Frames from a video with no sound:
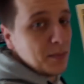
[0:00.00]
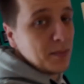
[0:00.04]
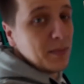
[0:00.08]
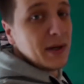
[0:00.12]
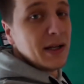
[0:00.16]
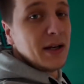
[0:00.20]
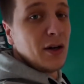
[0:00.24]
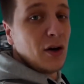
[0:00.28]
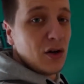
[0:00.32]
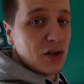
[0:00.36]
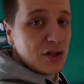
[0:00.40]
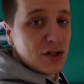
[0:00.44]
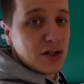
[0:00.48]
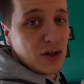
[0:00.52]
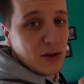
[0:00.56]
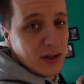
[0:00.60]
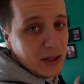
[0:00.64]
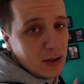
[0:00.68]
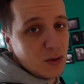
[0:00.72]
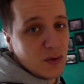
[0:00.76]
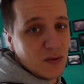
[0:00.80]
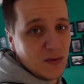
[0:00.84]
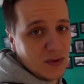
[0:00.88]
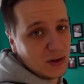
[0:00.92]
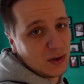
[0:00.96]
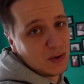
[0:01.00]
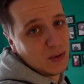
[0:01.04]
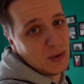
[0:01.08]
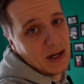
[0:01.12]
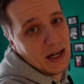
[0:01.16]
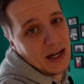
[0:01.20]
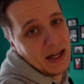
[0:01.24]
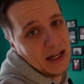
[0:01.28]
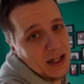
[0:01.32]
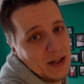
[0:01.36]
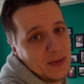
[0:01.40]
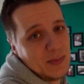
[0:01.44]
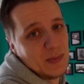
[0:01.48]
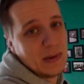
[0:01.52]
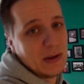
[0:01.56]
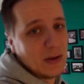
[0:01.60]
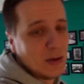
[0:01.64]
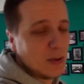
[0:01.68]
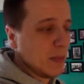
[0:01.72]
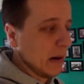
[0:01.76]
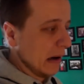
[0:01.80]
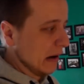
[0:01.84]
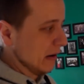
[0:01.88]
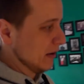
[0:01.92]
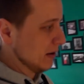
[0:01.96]
But also in couvertura is
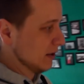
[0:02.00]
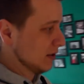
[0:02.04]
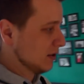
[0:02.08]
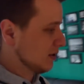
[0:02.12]
milk powder.